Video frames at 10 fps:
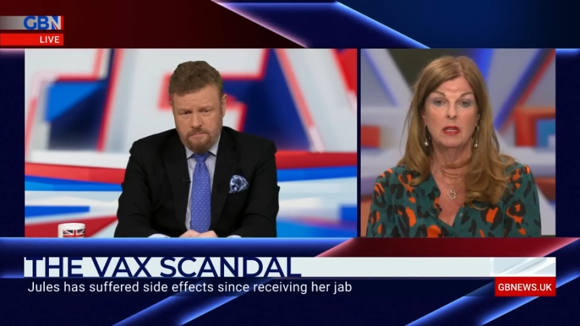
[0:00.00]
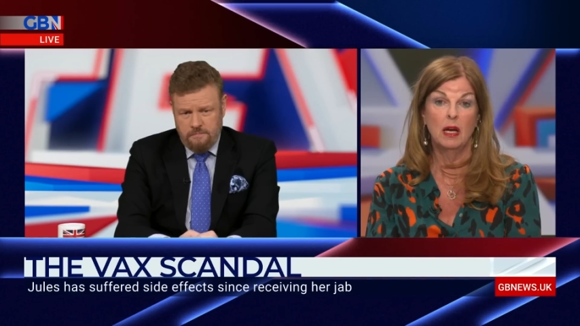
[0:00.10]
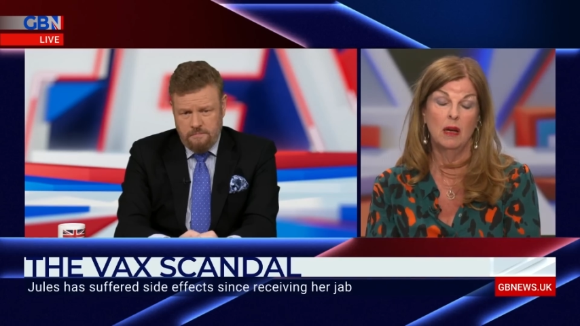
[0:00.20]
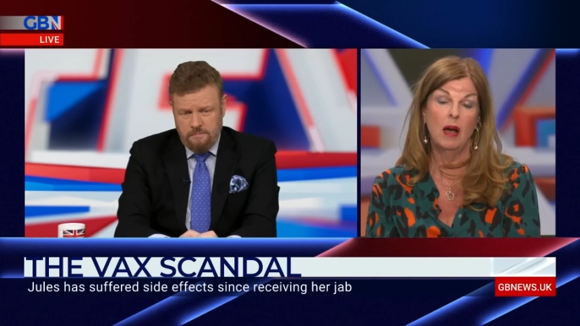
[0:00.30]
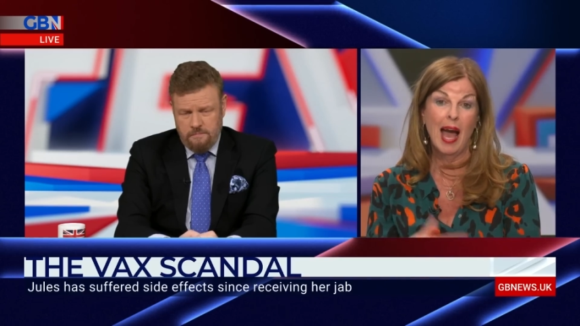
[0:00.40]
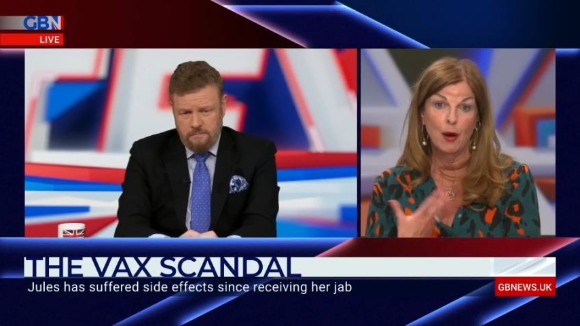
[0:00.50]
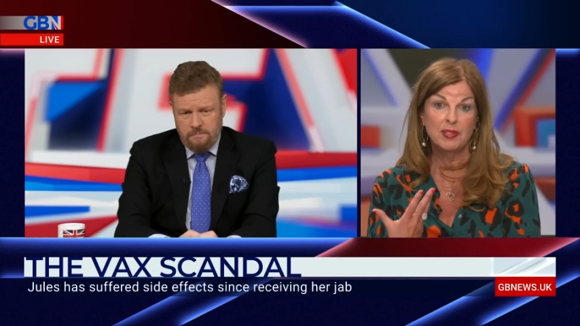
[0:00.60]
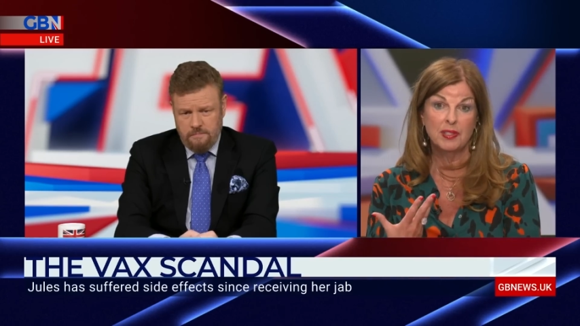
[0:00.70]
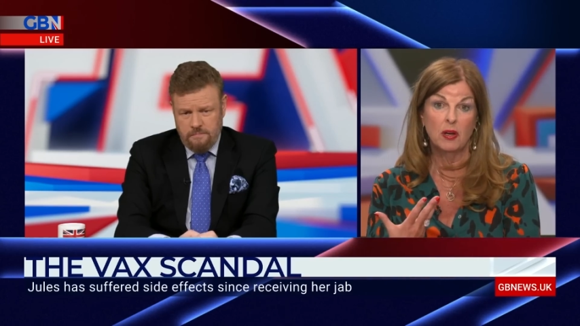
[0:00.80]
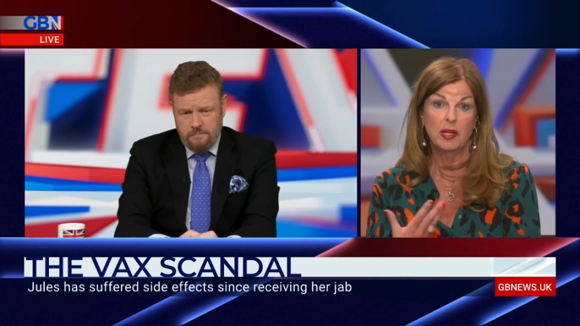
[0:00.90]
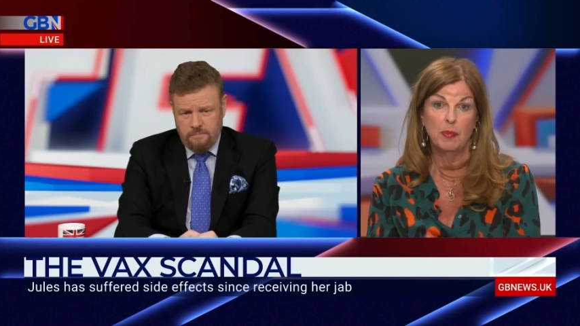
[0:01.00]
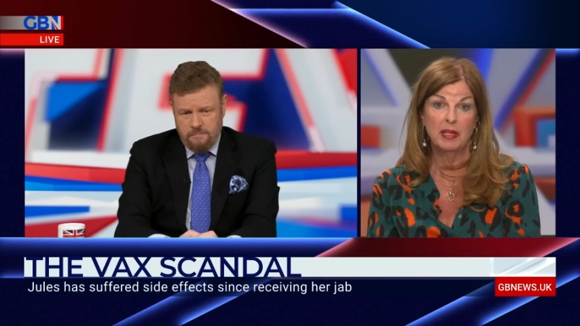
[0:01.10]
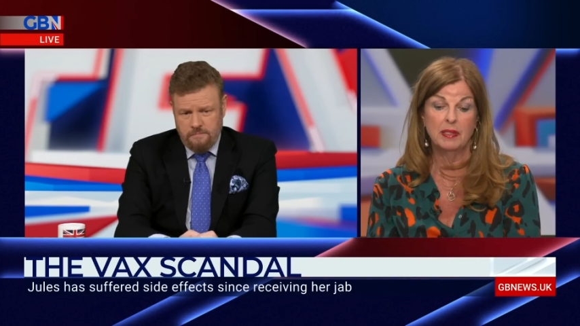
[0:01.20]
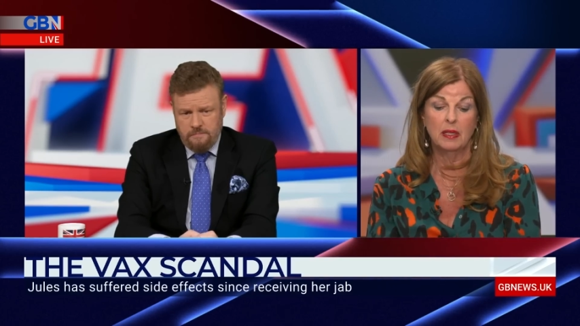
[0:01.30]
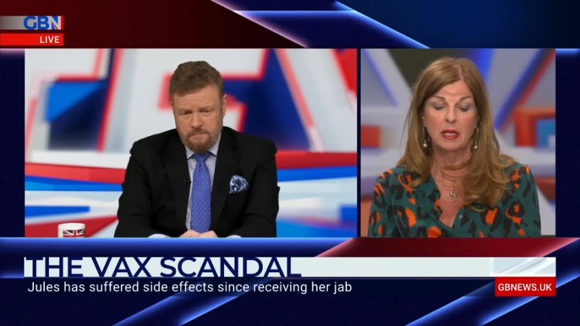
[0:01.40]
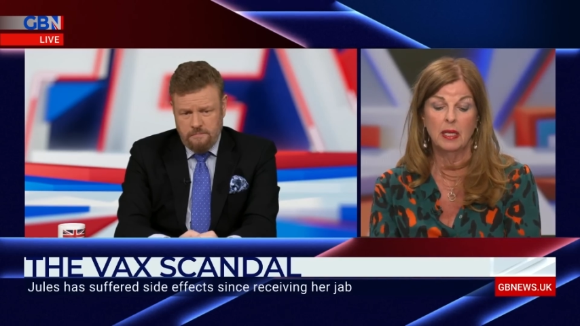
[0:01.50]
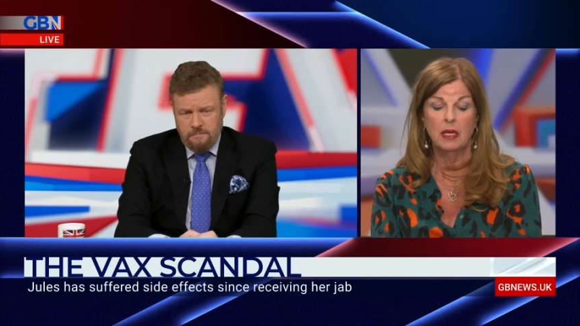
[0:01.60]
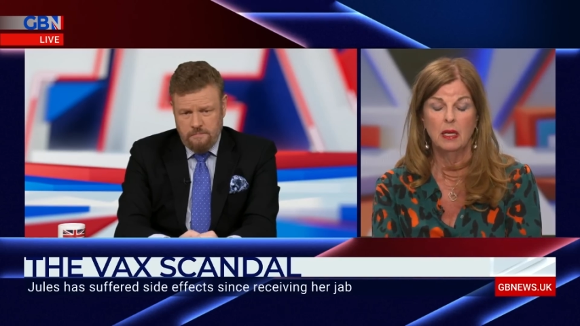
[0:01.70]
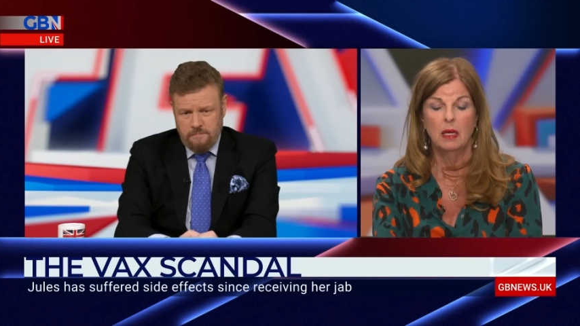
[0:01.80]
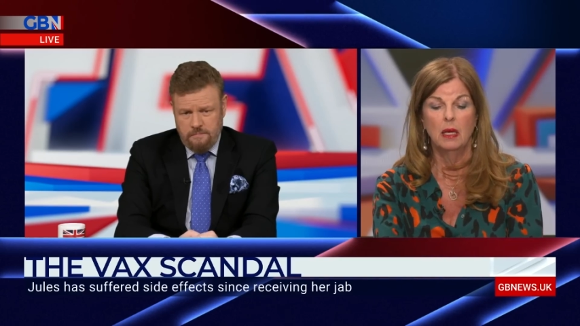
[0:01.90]
Speaker 1: uh, our side basically.
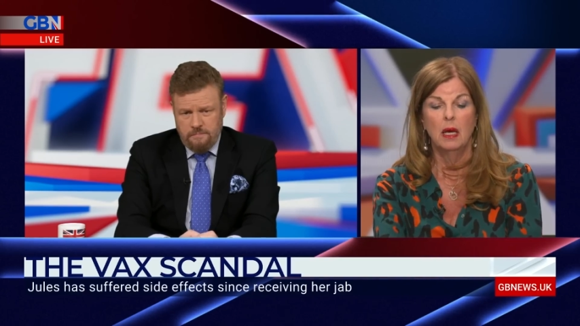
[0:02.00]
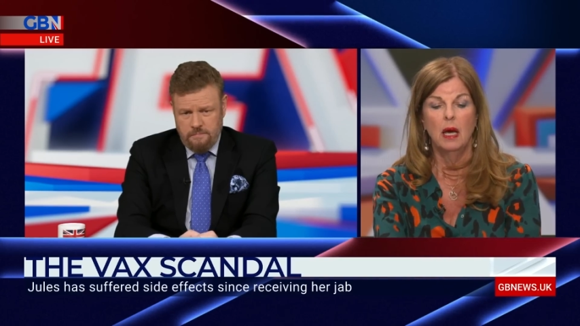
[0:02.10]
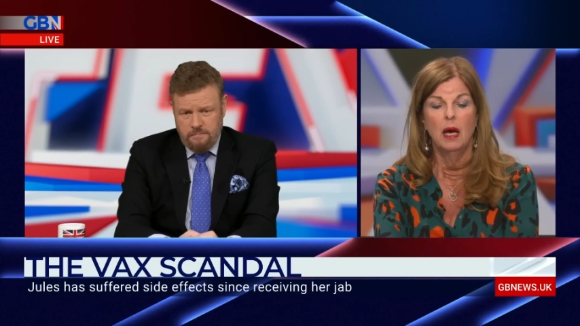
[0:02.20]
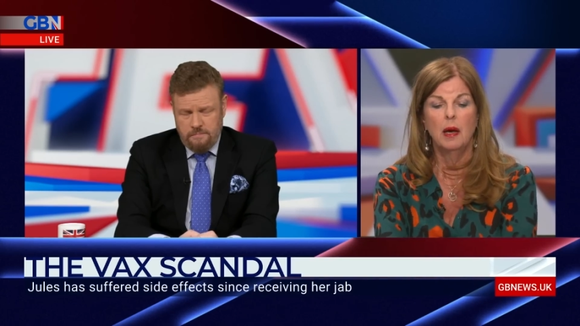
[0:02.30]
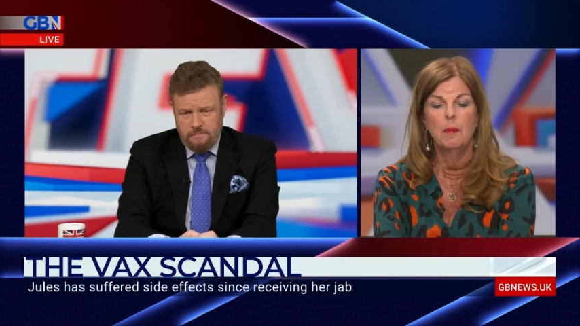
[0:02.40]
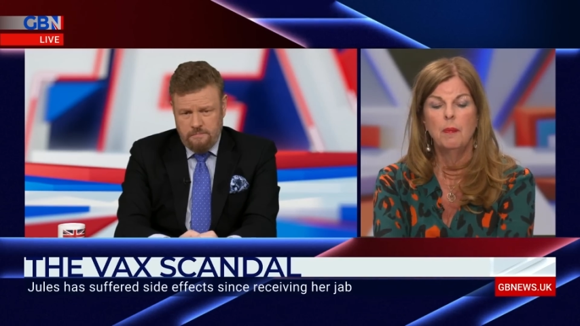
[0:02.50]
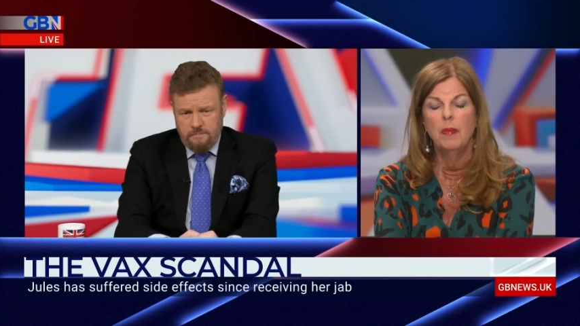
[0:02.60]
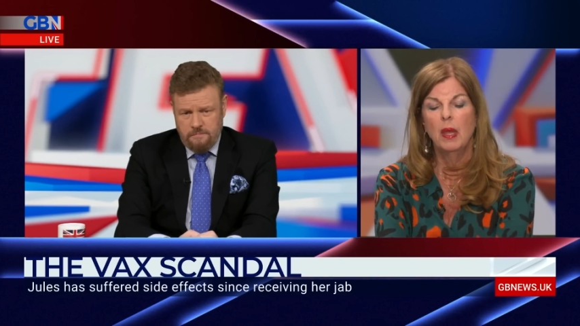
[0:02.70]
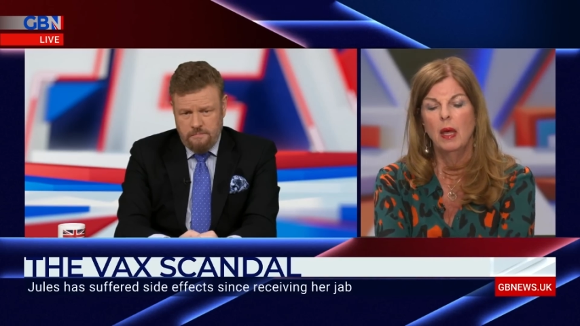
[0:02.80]
Um,